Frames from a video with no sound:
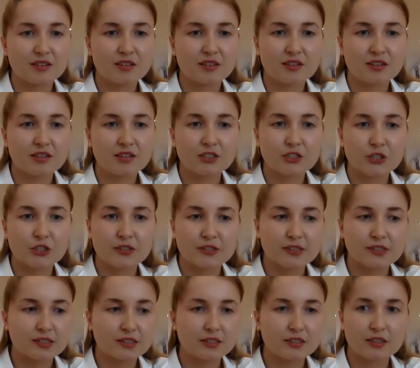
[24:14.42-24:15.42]

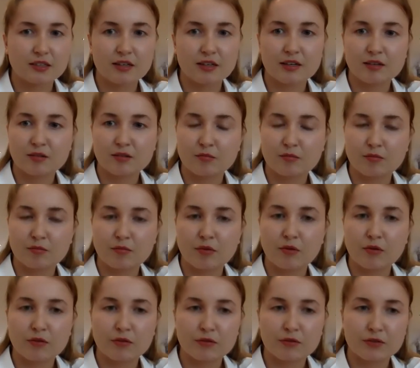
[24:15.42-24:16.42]
interested in
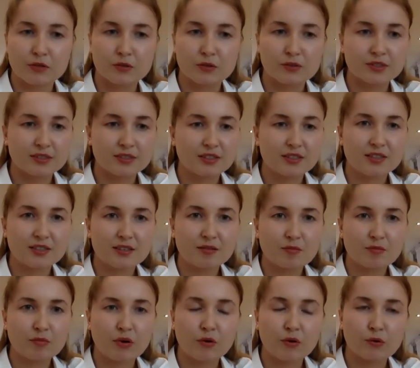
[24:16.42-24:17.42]
both of those
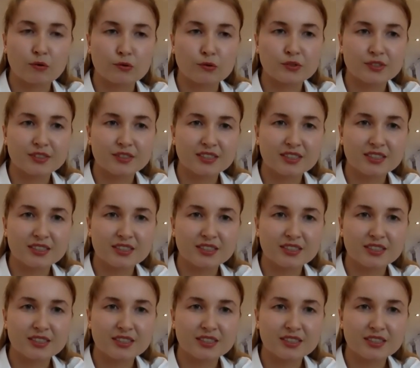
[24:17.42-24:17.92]
poles.